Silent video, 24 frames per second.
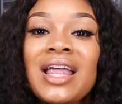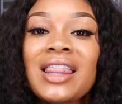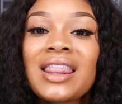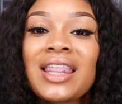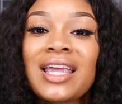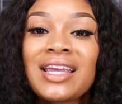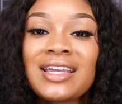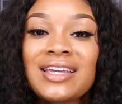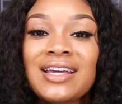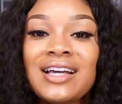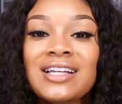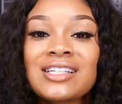
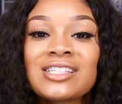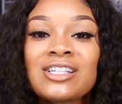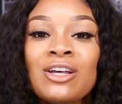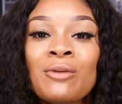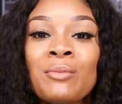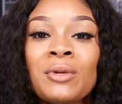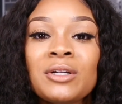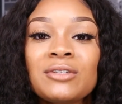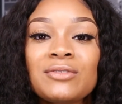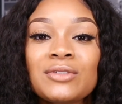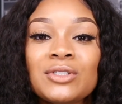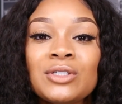Thank y'all so
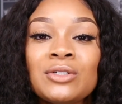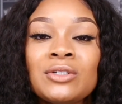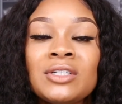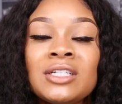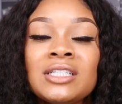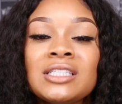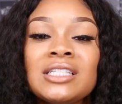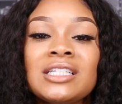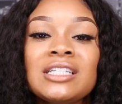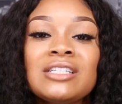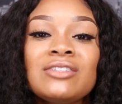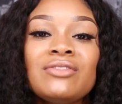much for tuning
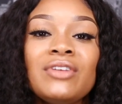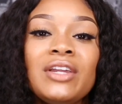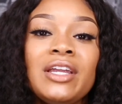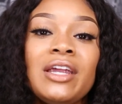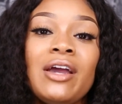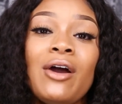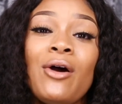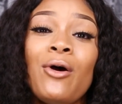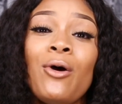into this video.